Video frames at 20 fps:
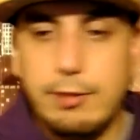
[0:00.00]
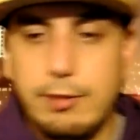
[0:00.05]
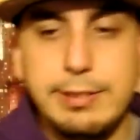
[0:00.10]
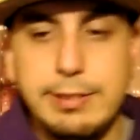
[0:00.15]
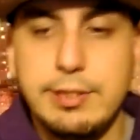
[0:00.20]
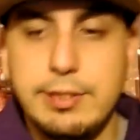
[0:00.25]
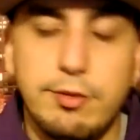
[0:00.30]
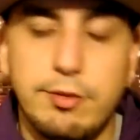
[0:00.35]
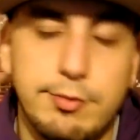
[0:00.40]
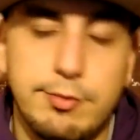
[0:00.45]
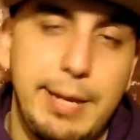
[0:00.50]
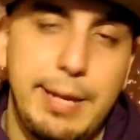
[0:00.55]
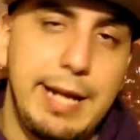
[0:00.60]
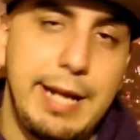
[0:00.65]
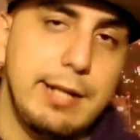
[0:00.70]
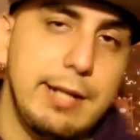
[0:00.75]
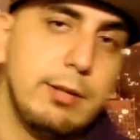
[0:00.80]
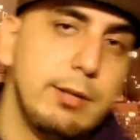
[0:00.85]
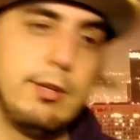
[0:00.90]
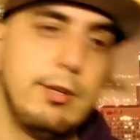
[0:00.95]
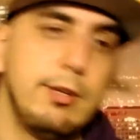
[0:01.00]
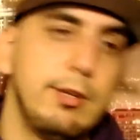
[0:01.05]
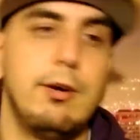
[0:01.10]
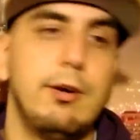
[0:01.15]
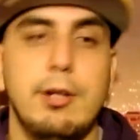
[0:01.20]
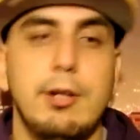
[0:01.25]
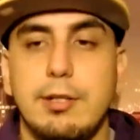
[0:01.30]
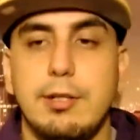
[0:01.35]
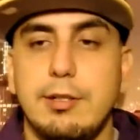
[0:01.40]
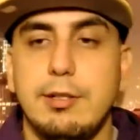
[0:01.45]
We just smack him. So
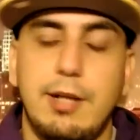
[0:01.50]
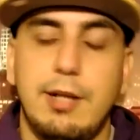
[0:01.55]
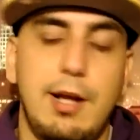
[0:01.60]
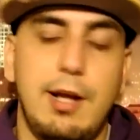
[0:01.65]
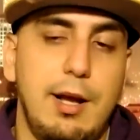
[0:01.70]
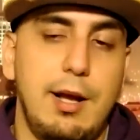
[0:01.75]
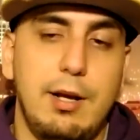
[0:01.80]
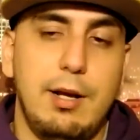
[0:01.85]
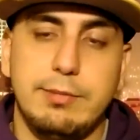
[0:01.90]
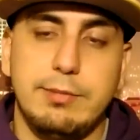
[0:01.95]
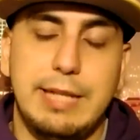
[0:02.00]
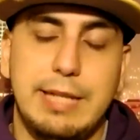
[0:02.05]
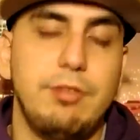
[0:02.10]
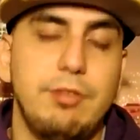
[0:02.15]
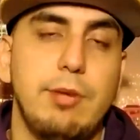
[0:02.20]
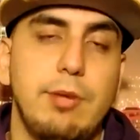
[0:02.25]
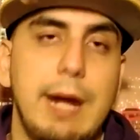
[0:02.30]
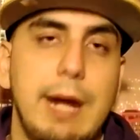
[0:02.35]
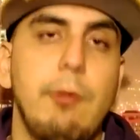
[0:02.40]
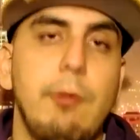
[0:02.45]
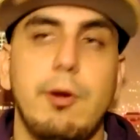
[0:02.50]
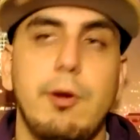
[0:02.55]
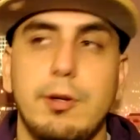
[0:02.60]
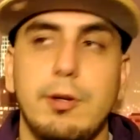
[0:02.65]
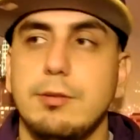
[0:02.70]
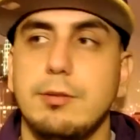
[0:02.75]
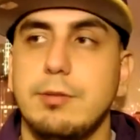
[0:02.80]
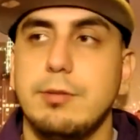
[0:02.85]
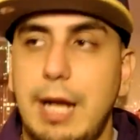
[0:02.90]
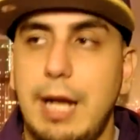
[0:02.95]
that's what I want.
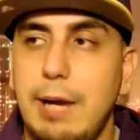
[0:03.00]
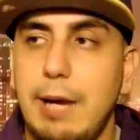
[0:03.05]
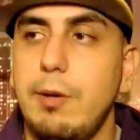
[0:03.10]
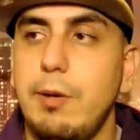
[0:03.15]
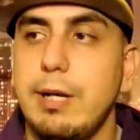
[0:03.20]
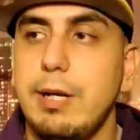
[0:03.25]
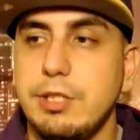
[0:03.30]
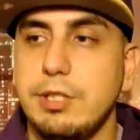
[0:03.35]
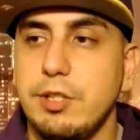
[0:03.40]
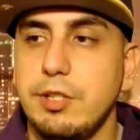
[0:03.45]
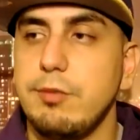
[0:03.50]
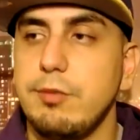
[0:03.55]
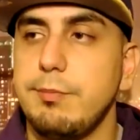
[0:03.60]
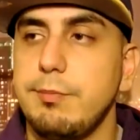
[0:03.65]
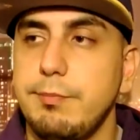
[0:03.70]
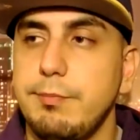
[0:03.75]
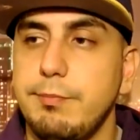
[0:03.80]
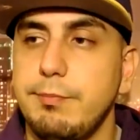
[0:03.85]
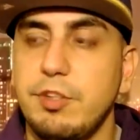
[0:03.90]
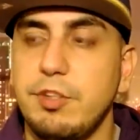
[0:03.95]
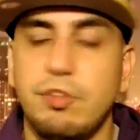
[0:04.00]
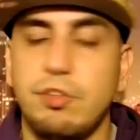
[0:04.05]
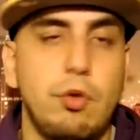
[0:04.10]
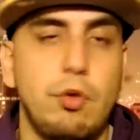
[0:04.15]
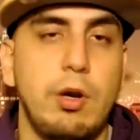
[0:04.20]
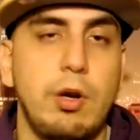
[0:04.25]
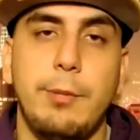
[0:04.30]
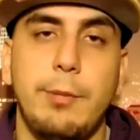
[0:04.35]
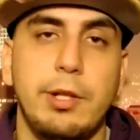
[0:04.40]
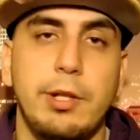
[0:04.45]
I want to just
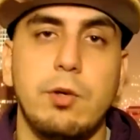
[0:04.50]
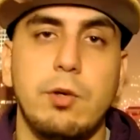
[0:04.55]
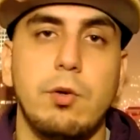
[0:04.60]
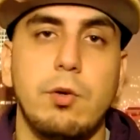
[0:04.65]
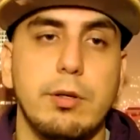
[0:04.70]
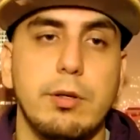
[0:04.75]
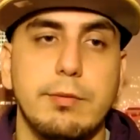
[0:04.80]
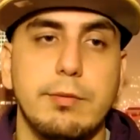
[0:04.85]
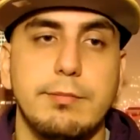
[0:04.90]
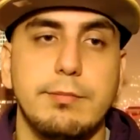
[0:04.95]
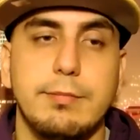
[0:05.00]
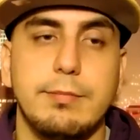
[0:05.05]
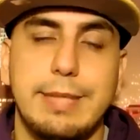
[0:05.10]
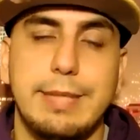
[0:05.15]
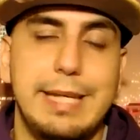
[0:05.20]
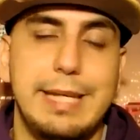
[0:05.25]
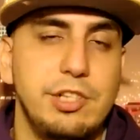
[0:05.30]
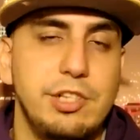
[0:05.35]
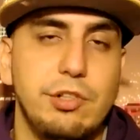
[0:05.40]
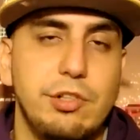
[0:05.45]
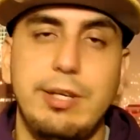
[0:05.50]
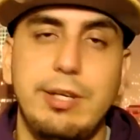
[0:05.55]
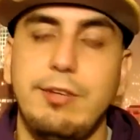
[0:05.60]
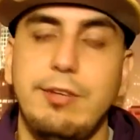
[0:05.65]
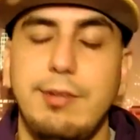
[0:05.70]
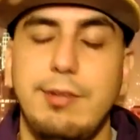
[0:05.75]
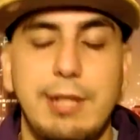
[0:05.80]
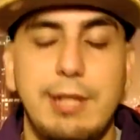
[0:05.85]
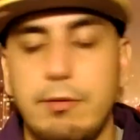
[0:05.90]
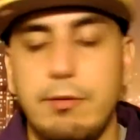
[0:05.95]
destroy him on the court.
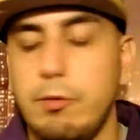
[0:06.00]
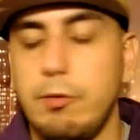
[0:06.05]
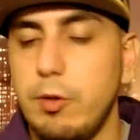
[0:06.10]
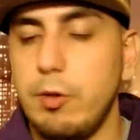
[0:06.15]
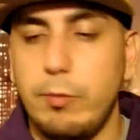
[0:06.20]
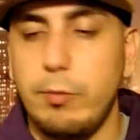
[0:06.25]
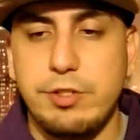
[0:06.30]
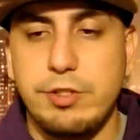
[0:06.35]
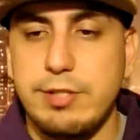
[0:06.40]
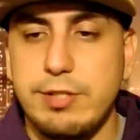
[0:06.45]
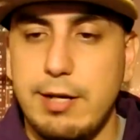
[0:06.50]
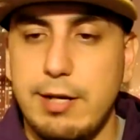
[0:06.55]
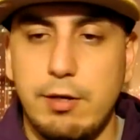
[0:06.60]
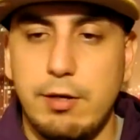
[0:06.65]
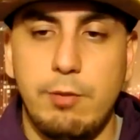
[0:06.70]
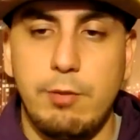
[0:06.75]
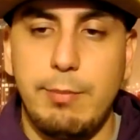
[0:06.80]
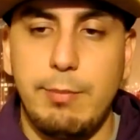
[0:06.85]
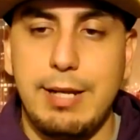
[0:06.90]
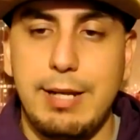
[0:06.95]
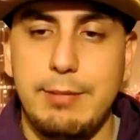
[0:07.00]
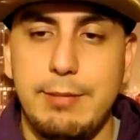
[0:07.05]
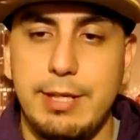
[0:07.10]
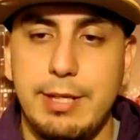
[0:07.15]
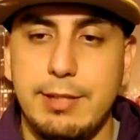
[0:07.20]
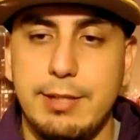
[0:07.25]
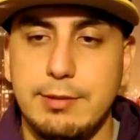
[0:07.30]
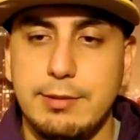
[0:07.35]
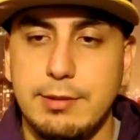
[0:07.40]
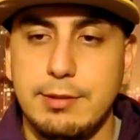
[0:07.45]
Injuries, you never want to wish that on nobody,
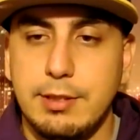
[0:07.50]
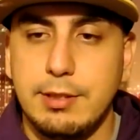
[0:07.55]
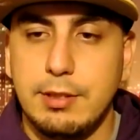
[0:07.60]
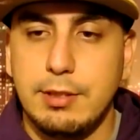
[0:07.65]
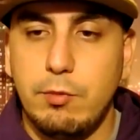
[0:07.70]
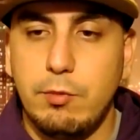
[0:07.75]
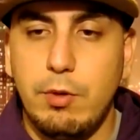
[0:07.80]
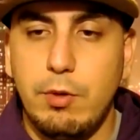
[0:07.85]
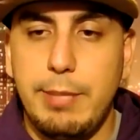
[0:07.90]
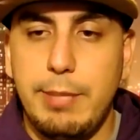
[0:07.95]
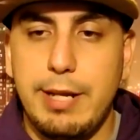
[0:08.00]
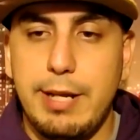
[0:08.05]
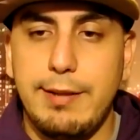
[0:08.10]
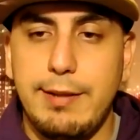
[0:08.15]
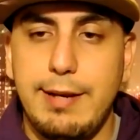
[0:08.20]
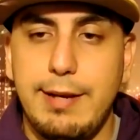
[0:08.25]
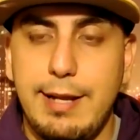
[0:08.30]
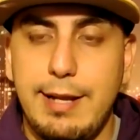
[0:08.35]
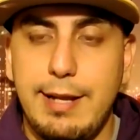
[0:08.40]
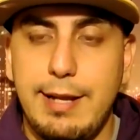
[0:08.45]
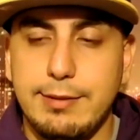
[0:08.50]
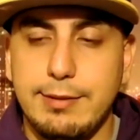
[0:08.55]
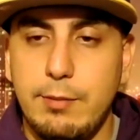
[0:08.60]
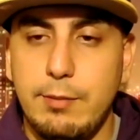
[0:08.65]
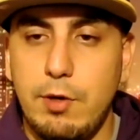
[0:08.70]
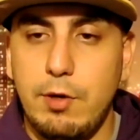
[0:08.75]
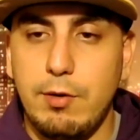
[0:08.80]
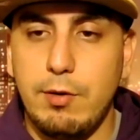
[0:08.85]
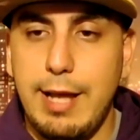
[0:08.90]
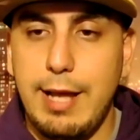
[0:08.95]
man. We're better than that.
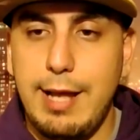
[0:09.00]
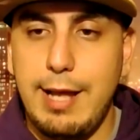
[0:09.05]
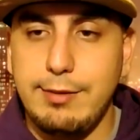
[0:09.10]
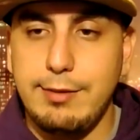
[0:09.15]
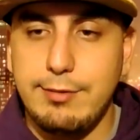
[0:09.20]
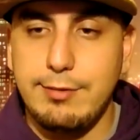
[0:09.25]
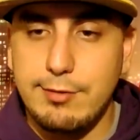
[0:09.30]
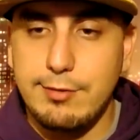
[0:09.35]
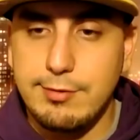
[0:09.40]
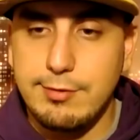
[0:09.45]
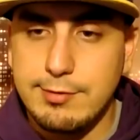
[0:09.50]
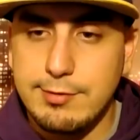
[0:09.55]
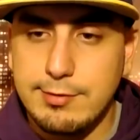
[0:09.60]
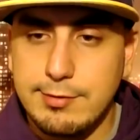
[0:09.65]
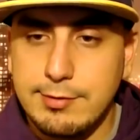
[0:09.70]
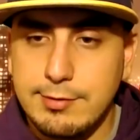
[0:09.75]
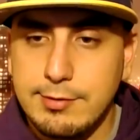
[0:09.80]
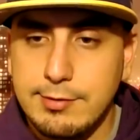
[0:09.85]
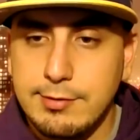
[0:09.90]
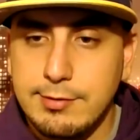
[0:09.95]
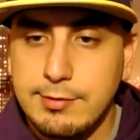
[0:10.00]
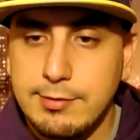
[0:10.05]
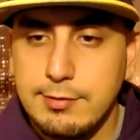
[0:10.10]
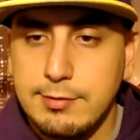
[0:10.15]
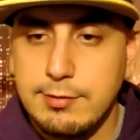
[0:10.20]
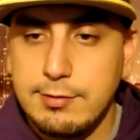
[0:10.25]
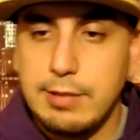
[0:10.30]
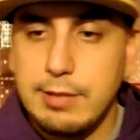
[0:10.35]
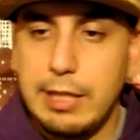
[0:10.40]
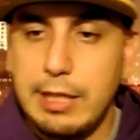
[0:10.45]
Come on, guys.
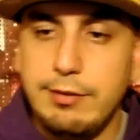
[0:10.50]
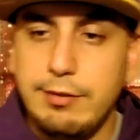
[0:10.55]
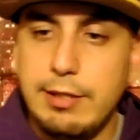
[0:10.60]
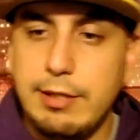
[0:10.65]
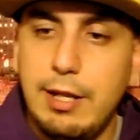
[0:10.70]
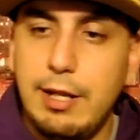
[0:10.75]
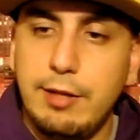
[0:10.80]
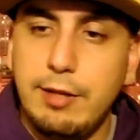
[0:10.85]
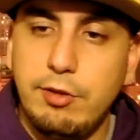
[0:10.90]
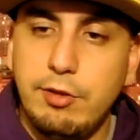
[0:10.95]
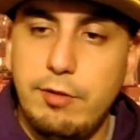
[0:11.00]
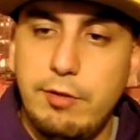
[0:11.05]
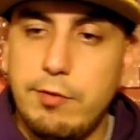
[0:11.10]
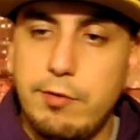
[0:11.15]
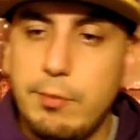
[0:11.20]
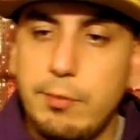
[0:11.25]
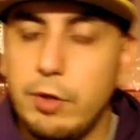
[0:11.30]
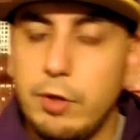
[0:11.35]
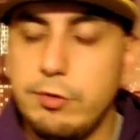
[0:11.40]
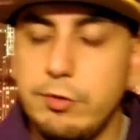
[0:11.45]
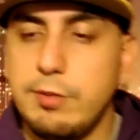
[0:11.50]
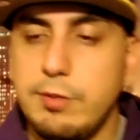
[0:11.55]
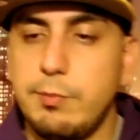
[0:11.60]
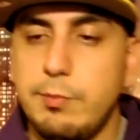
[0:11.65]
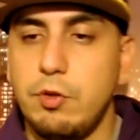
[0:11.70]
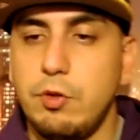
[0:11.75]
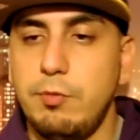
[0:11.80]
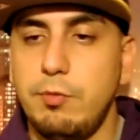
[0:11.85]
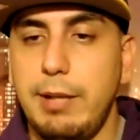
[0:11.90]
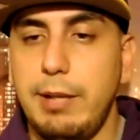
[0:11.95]
Is Alonzo for most
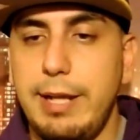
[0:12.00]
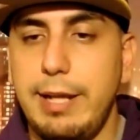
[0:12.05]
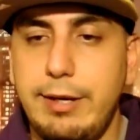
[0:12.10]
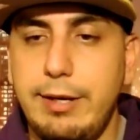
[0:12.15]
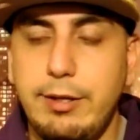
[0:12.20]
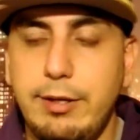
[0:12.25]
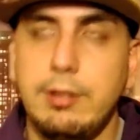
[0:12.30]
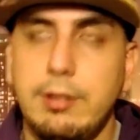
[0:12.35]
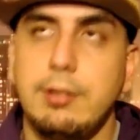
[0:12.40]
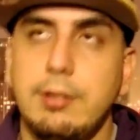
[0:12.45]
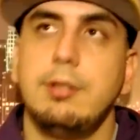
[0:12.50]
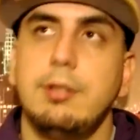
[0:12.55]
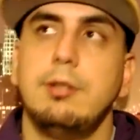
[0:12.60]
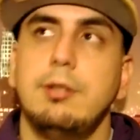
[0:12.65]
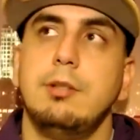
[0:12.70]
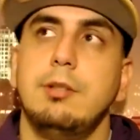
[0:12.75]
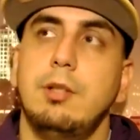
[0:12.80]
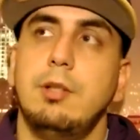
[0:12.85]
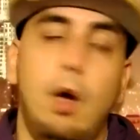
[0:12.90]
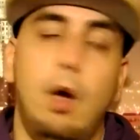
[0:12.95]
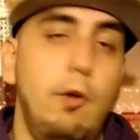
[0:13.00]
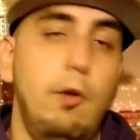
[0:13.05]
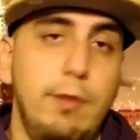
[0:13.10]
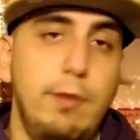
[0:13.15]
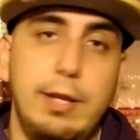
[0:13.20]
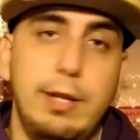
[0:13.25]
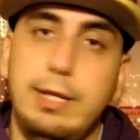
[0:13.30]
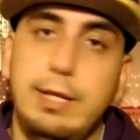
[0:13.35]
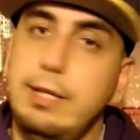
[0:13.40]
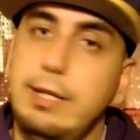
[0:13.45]
improved player?
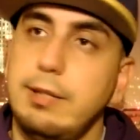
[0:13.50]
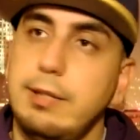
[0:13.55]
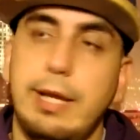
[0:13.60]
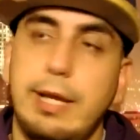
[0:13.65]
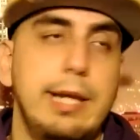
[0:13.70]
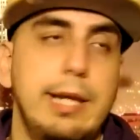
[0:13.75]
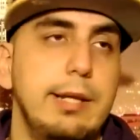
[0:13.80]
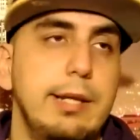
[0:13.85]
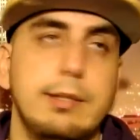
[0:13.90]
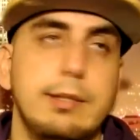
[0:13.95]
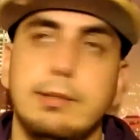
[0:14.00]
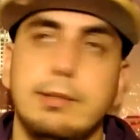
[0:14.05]
Hopefully. Hey,